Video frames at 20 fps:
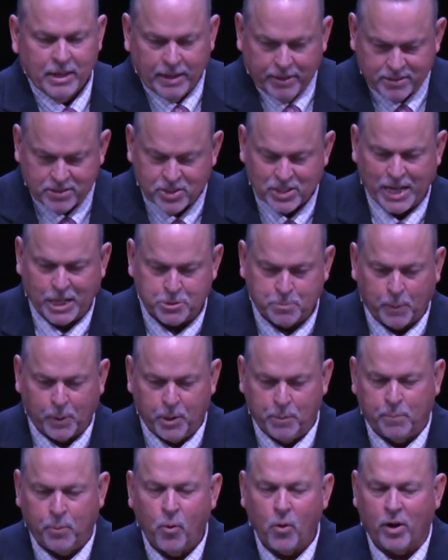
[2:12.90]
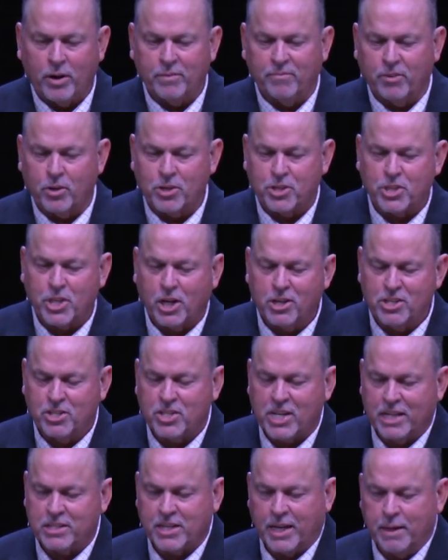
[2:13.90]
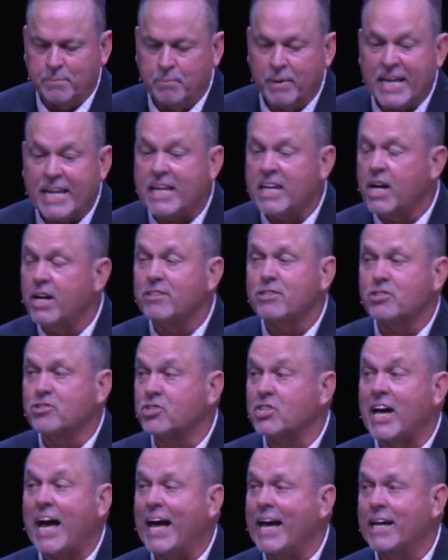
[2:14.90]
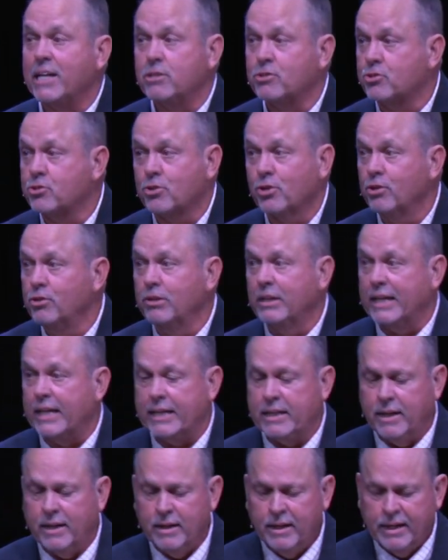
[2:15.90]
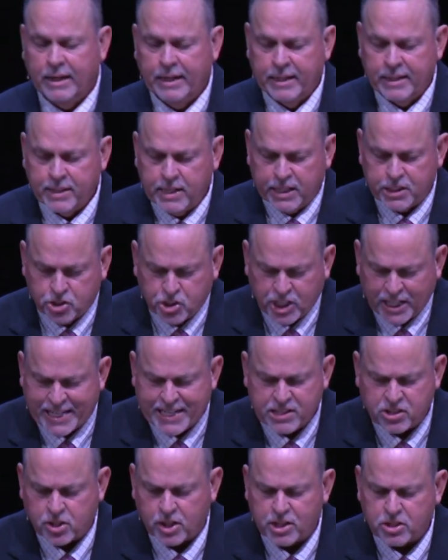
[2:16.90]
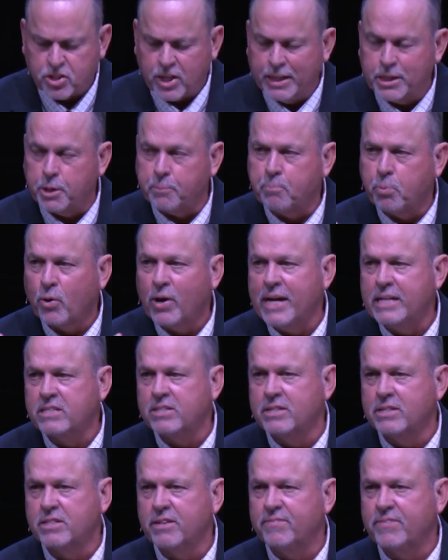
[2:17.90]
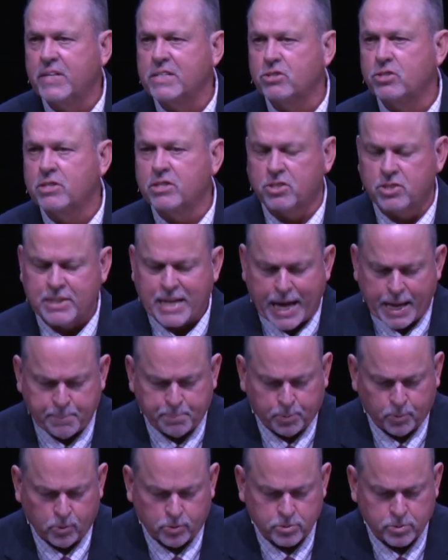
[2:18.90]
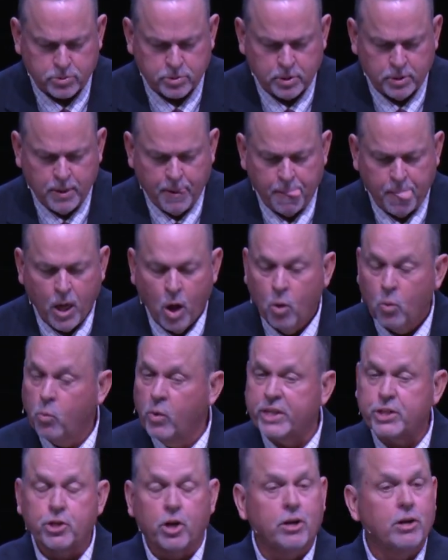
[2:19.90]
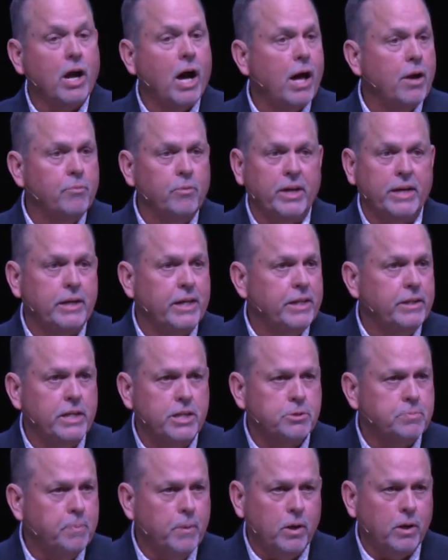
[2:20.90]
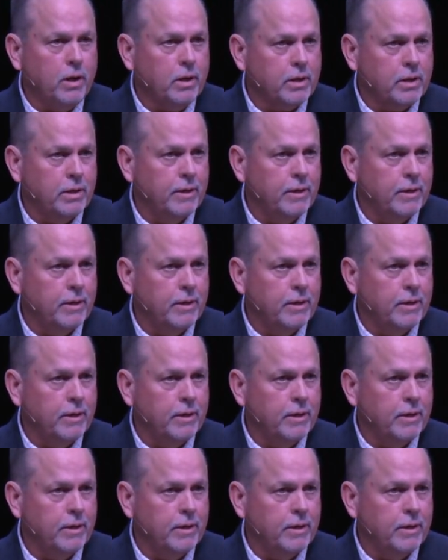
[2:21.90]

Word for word: Sounds pretty important. Verse 30 says, And many other signs truly did Jesus in the presence of his disciples, which are not written in this book.